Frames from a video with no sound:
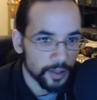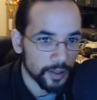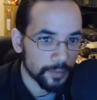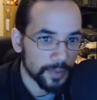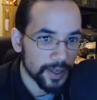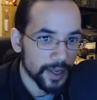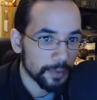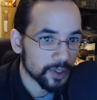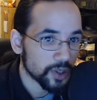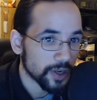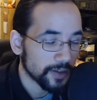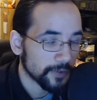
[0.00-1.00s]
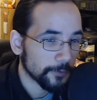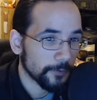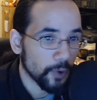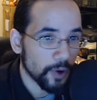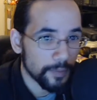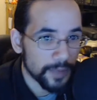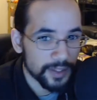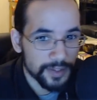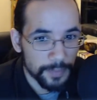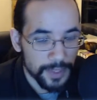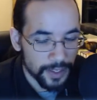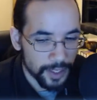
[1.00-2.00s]
being able to transform into
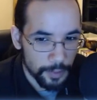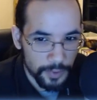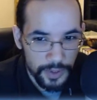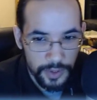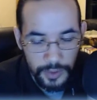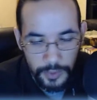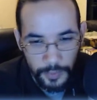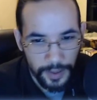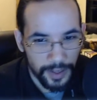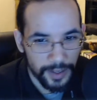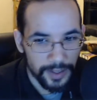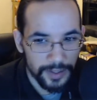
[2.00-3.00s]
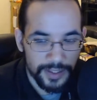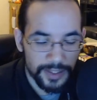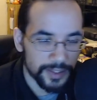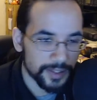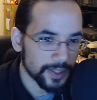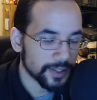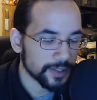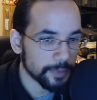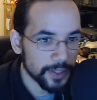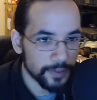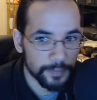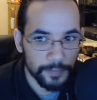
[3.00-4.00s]
being able to do that. It's
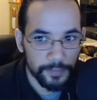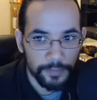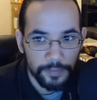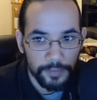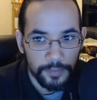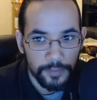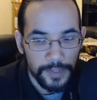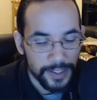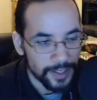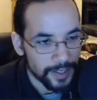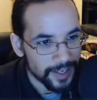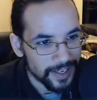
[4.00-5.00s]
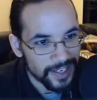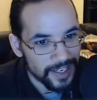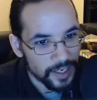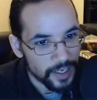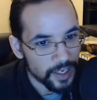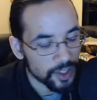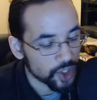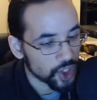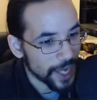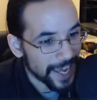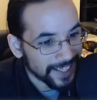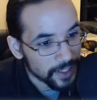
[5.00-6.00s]
been a
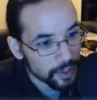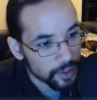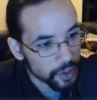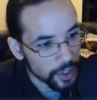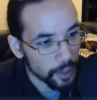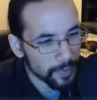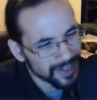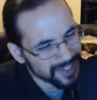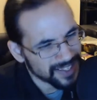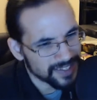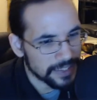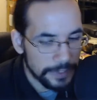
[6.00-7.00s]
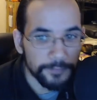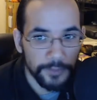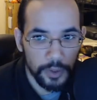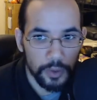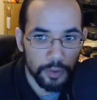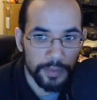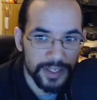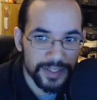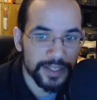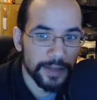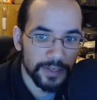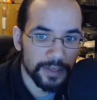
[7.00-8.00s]
challenge. I don't want to say difficult, but it's
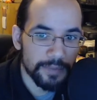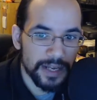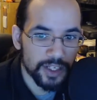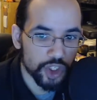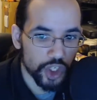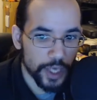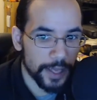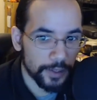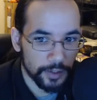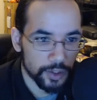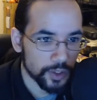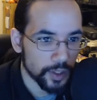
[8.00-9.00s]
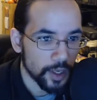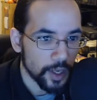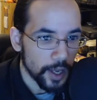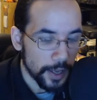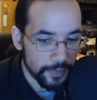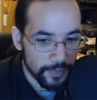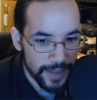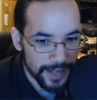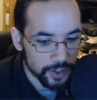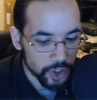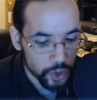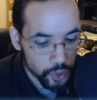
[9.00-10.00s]
definitely been a challenge, and that
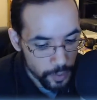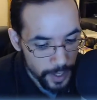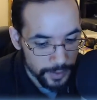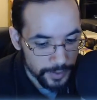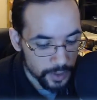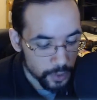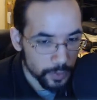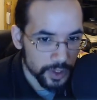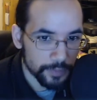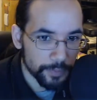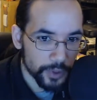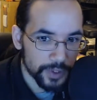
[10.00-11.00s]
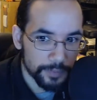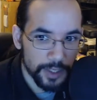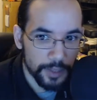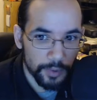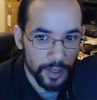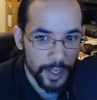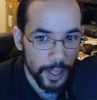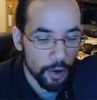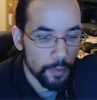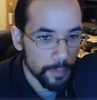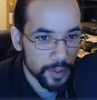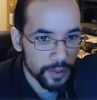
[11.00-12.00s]
stress is what's supposed to be able to
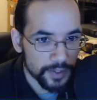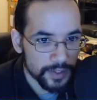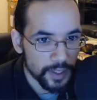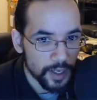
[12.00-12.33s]
help us